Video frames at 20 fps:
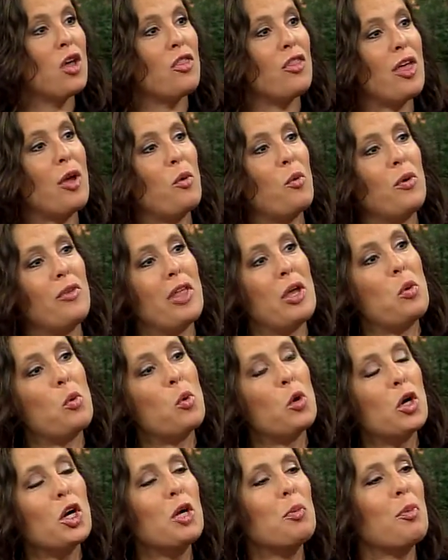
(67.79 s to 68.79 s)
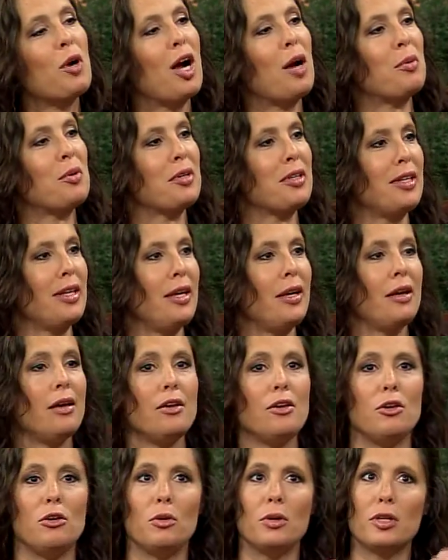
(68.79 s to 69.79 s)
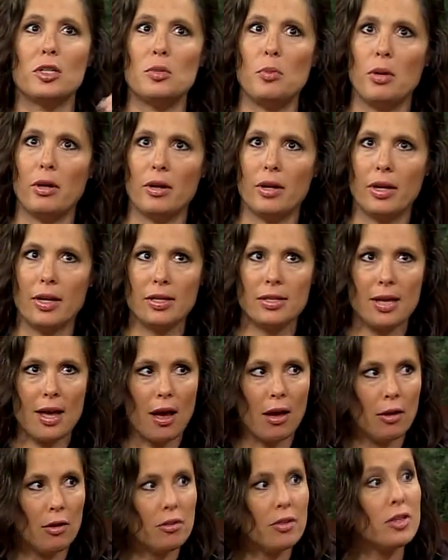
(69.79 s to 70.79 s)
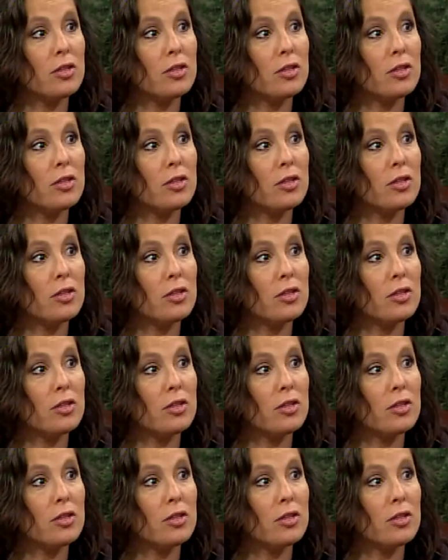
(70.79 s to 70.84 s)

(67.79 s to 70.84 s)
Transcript: when they work properly, you experience health,